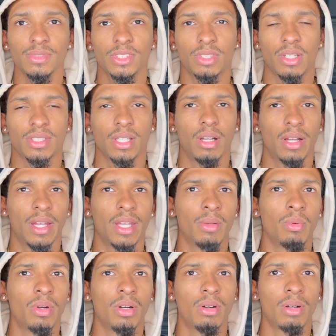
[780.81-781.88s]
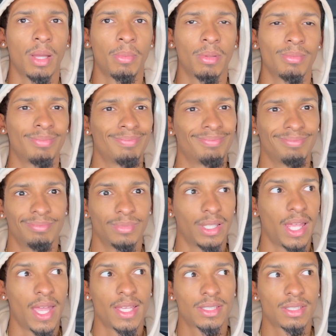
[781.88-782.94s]
So I was like, all right, well, I've been
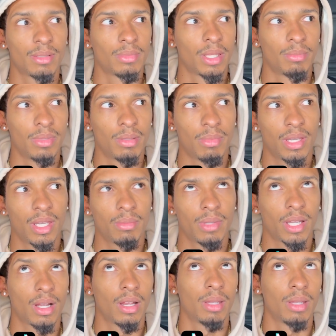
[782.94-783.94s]
last time, like me and my head, I'm like, all